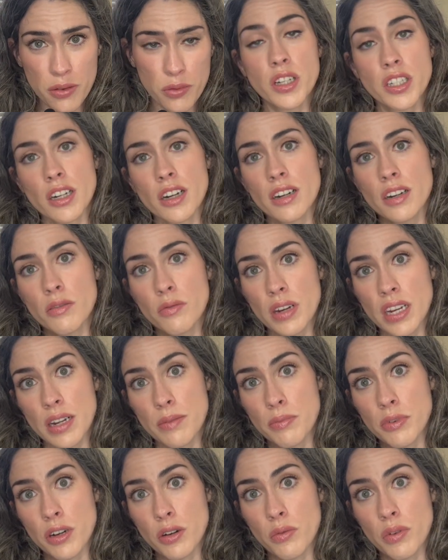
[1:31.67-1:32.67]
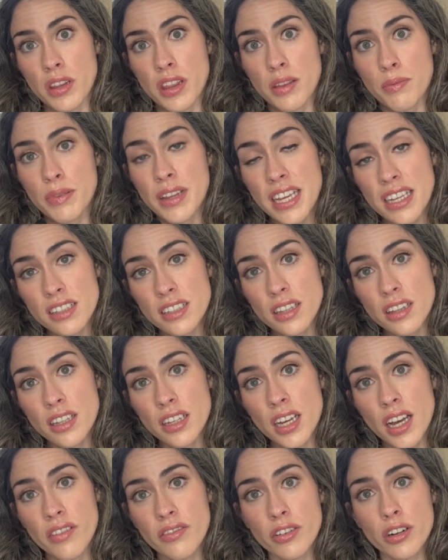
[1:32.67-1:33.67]
which are to read a book with plants on the
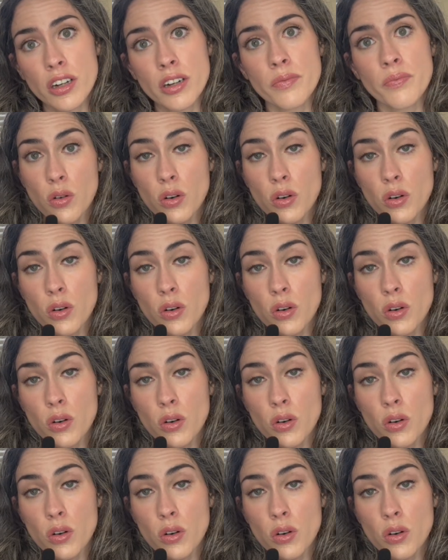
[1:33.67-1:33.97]
cover